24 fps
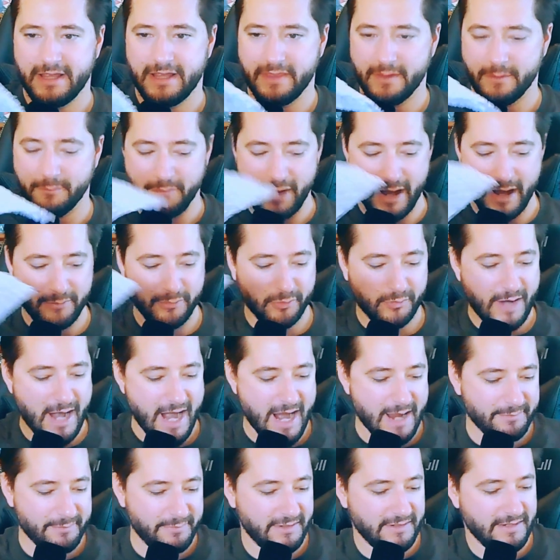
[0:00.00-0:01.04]
the bubble
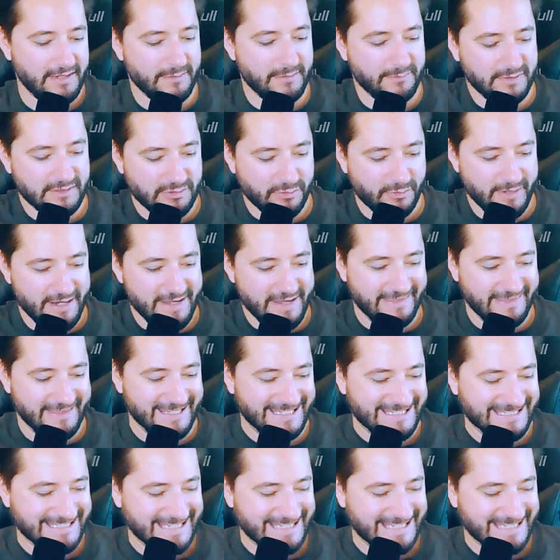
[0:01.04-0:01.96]
wrap in between the